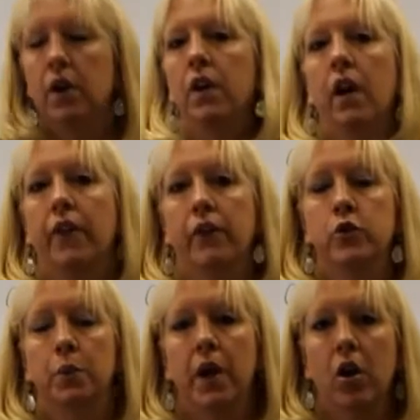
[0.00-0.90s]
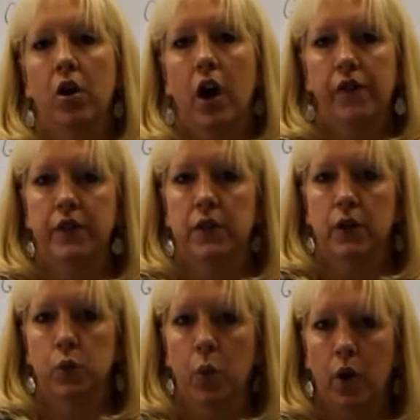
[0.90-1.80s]
and then there's a paragraph that
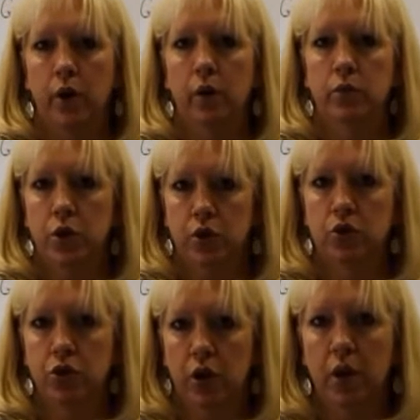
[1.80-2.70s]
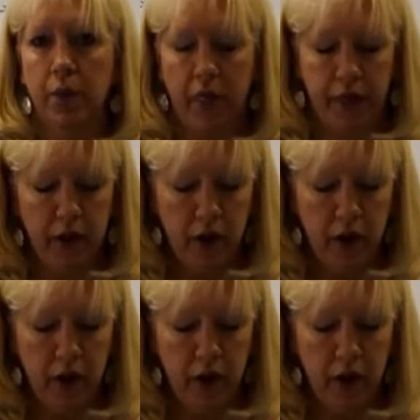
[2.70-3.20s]
says, Welcome to the Shurley Method.